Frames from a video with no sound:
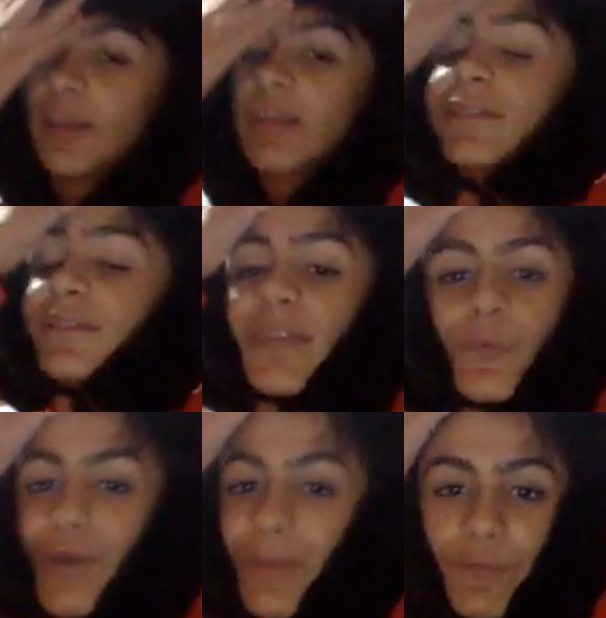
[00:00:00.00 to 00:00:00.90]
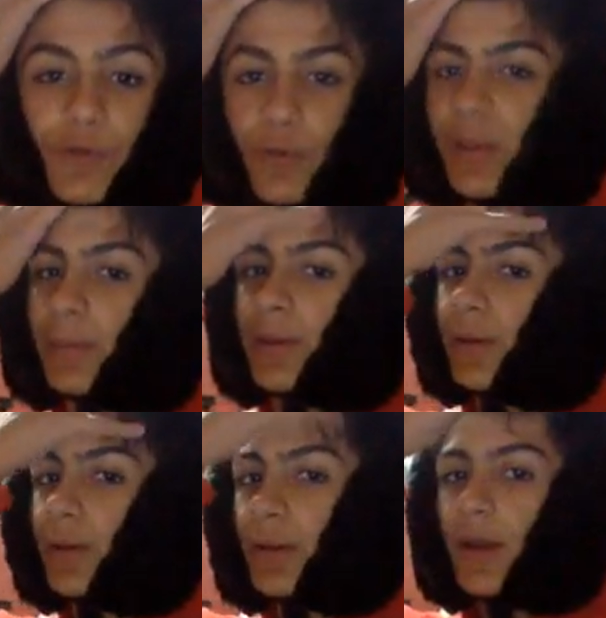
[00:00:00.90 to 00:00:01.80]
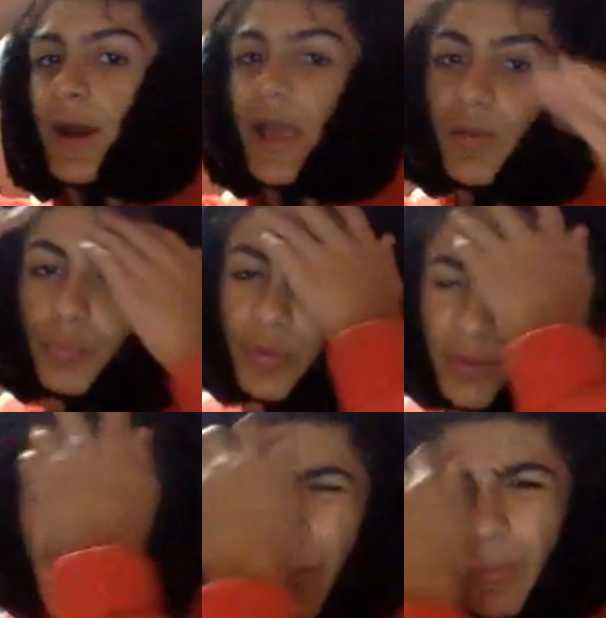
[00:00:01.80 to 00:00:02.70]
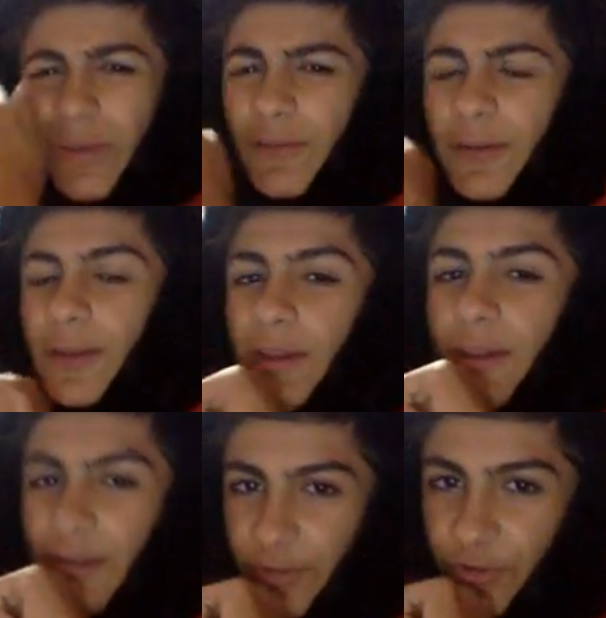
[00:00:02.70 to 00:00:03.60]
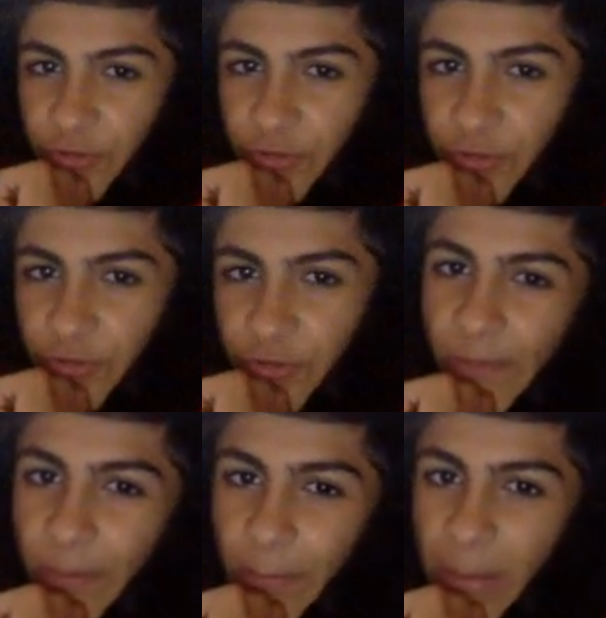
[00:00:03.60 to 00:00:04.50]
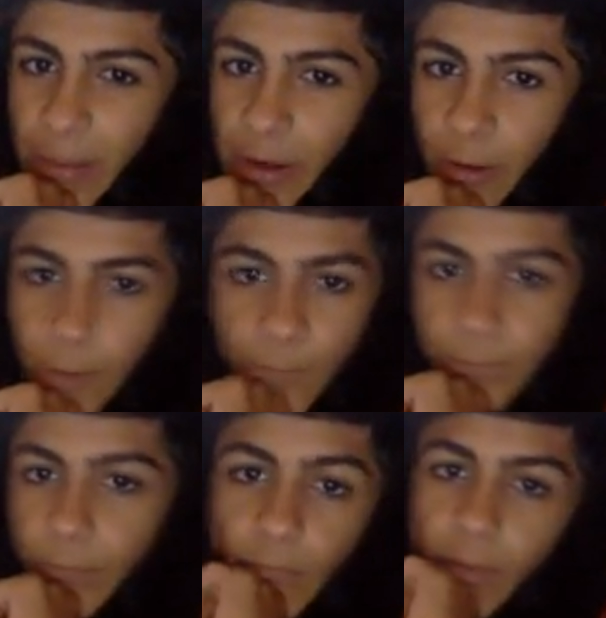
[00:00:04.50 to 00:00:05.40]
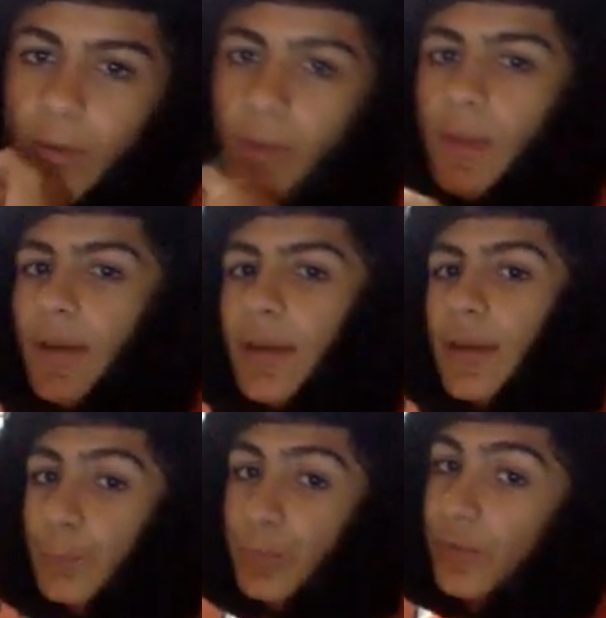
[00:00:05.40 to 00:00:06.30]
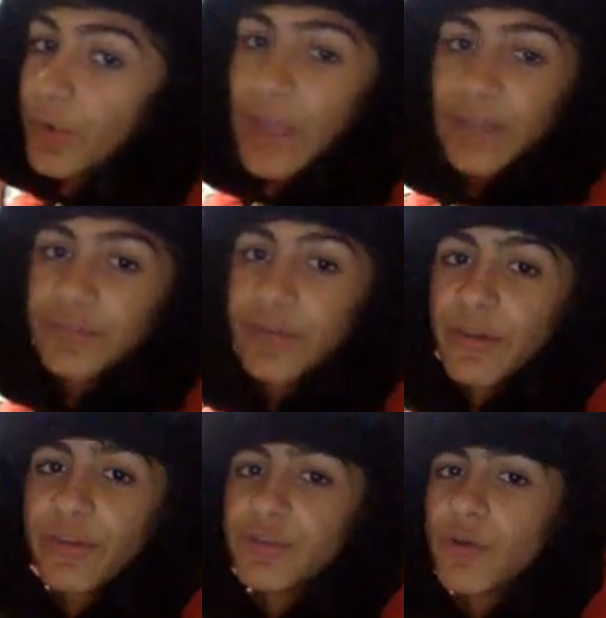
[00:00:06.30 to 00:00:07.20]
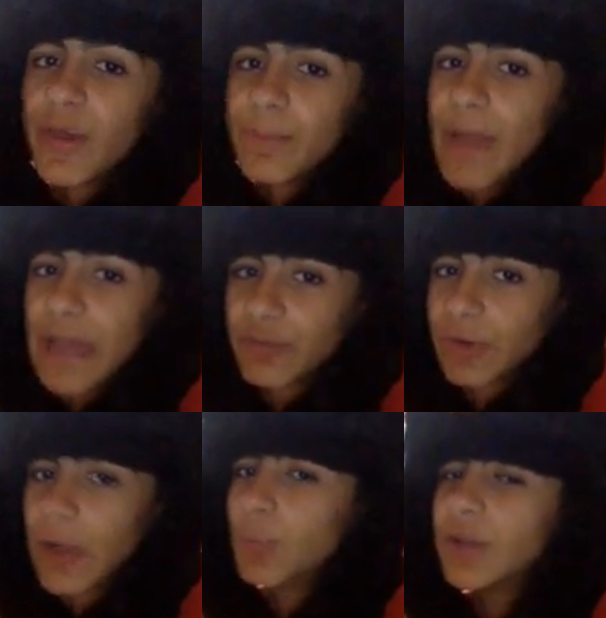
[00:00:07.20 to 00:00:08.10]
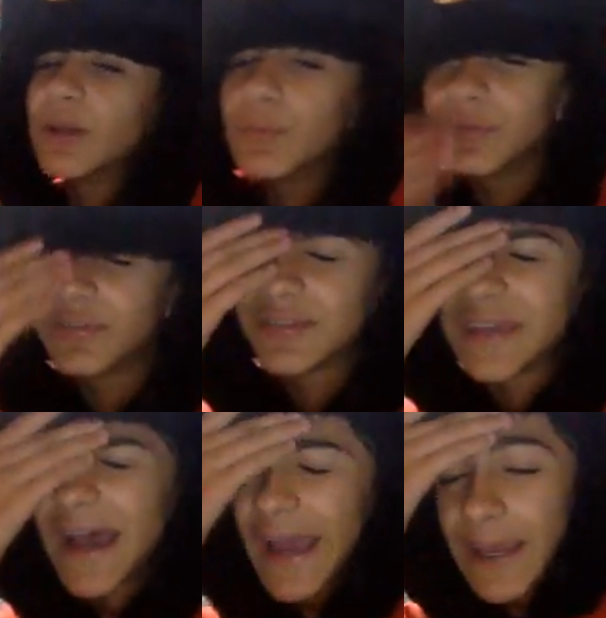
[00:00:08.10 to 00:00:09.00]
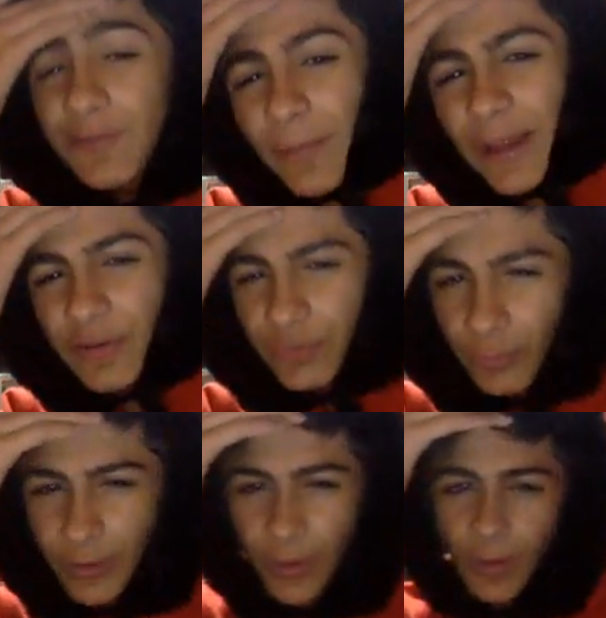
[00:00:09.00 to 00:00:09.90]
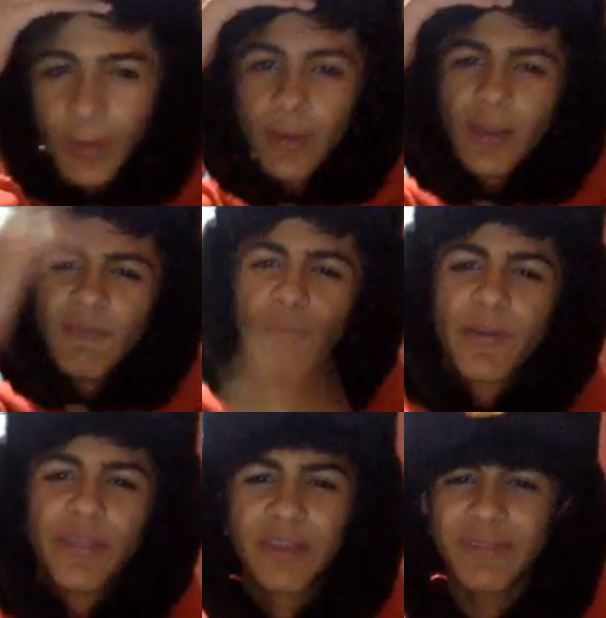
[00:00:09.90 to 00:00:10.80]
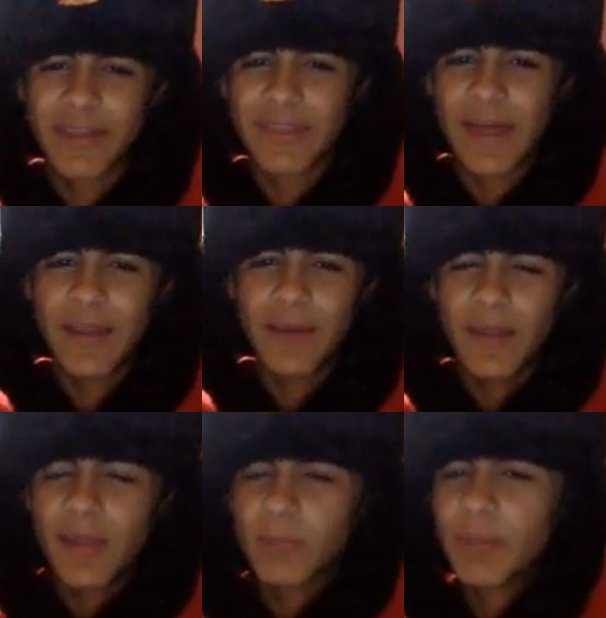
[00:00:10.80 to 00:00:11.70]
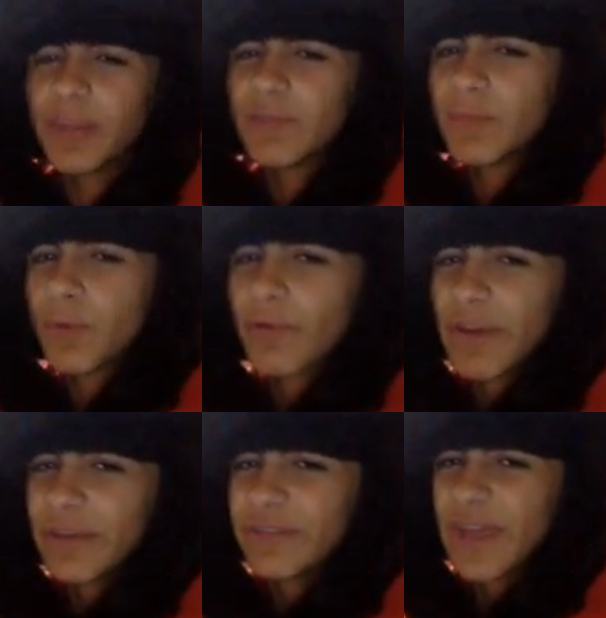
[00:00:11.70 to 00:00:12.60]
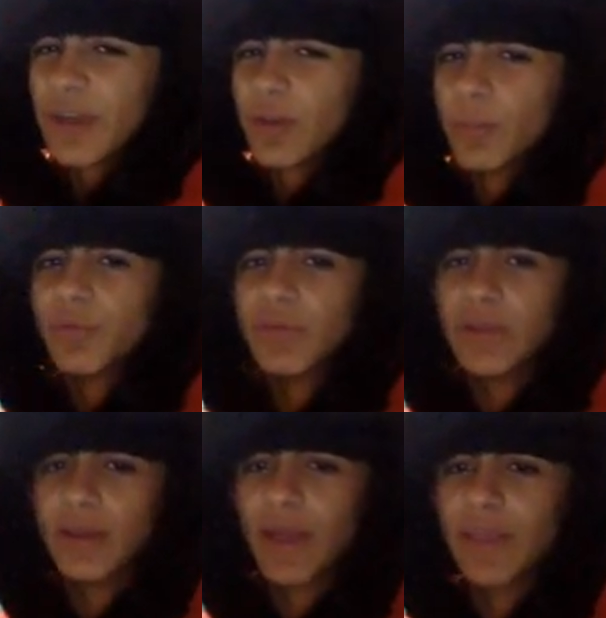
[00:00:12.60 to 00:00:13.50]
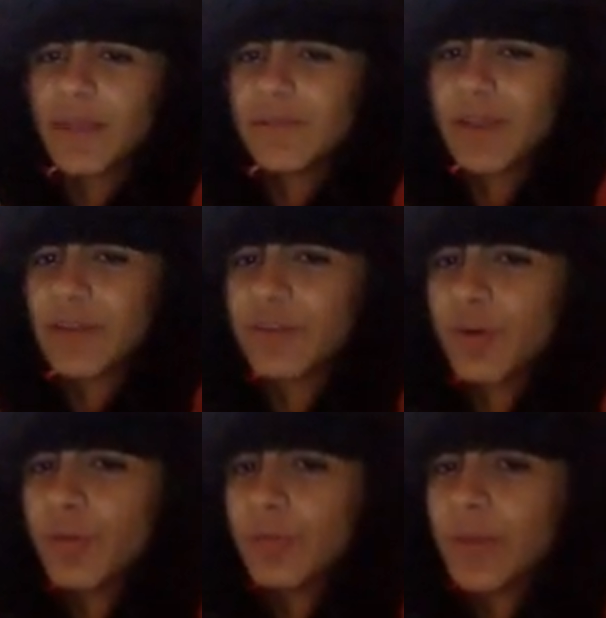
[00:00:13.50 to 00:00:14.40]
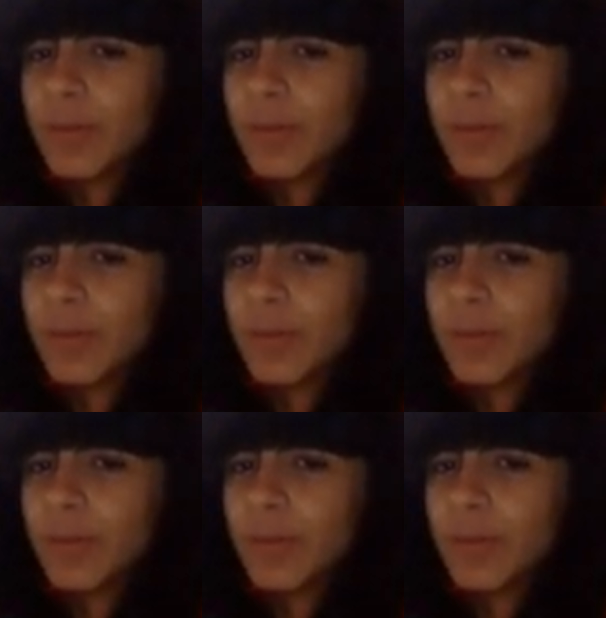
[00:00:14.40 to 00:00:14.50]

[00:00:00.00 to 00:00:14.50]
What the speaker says: It's set way before Batman. I wouldn't even consider this movie to be like Batman at all. There's no like backstory. It would kind of a backstory if you want to think of it like that, but I think of it more of like a standalone movie. I think of it as its own like